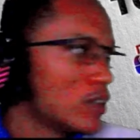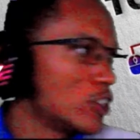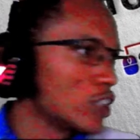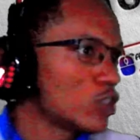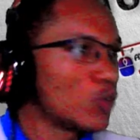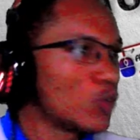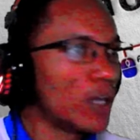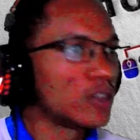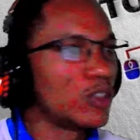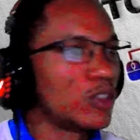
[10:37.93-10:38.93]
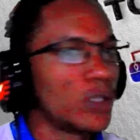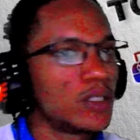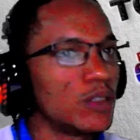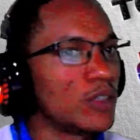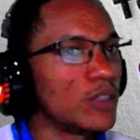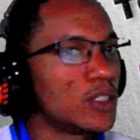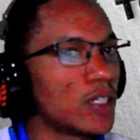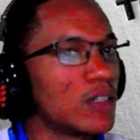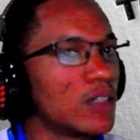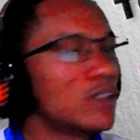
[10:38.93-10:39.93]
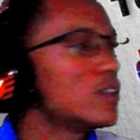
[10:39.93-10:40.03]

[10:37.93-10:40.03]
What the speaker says: to go back to the question for a second,